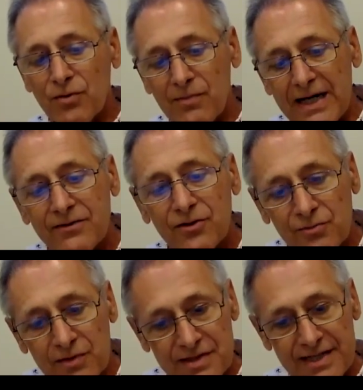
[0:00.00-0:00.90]
provide
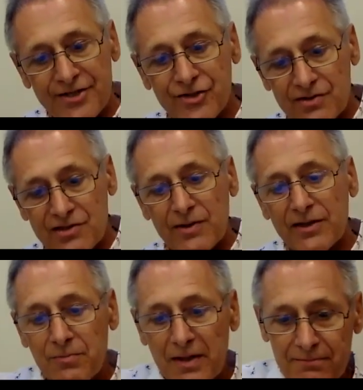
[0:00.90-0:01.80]
conversations
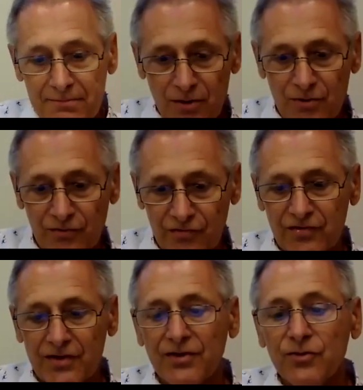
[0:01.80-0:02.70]
where they play both
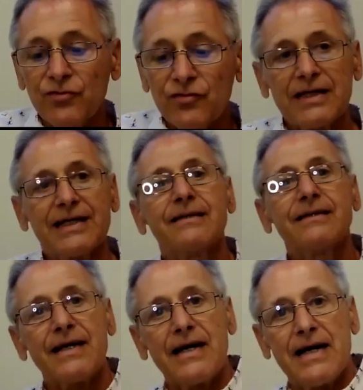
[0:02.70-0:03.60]
the user and
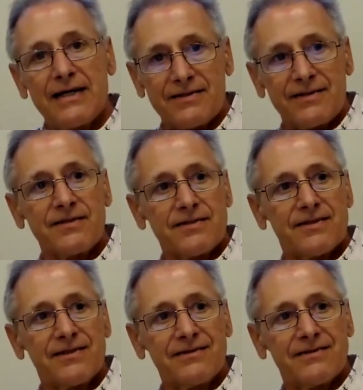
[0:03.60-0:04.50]
the AI
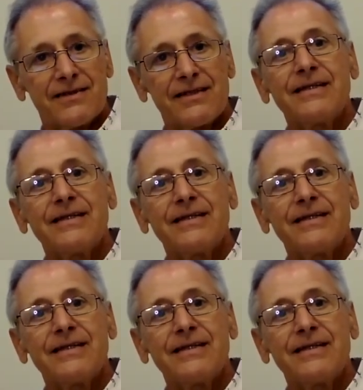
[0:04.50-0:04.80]
assistant.